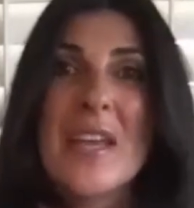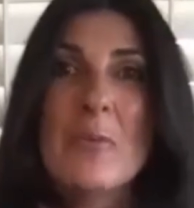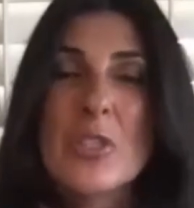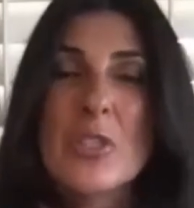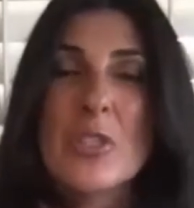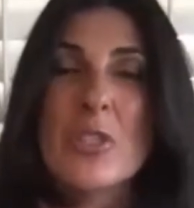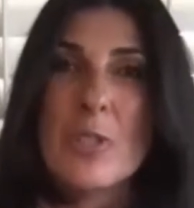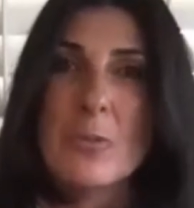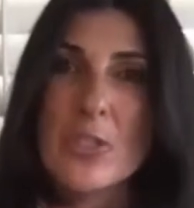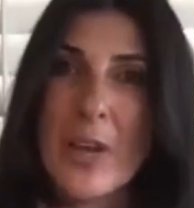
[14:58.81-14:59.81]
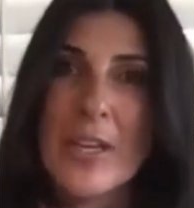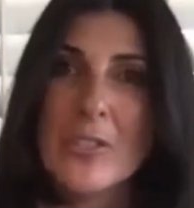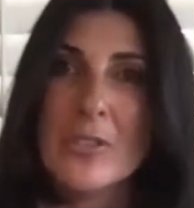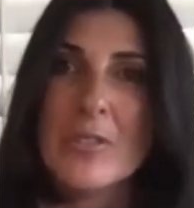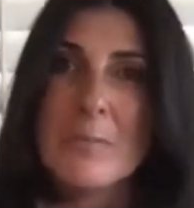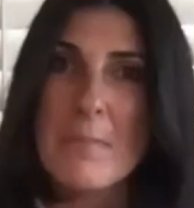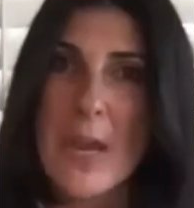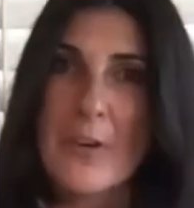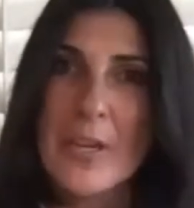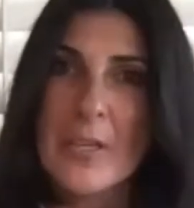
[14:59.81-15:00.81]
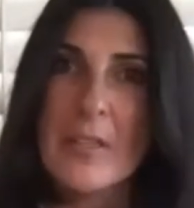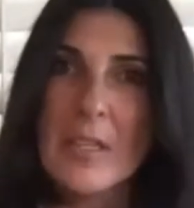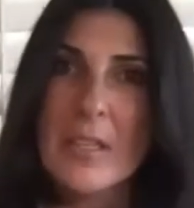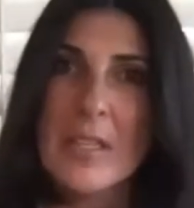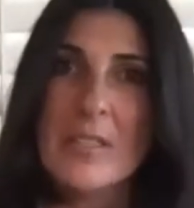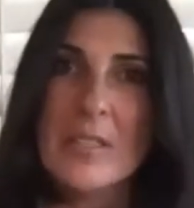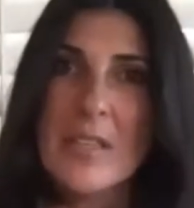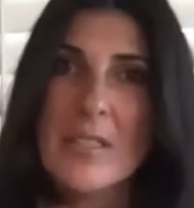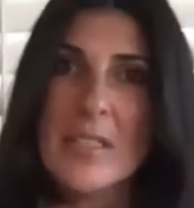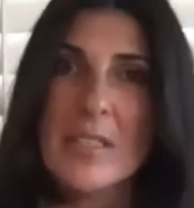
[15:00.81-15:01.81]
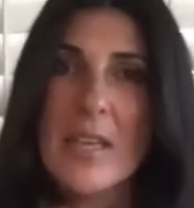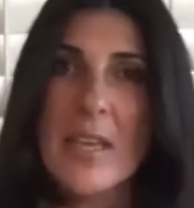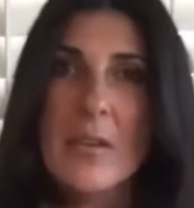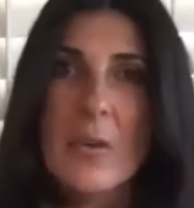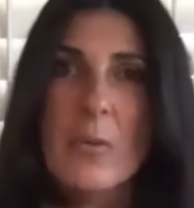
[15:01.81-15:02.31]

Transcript: And what we try to do is marry the inside DNA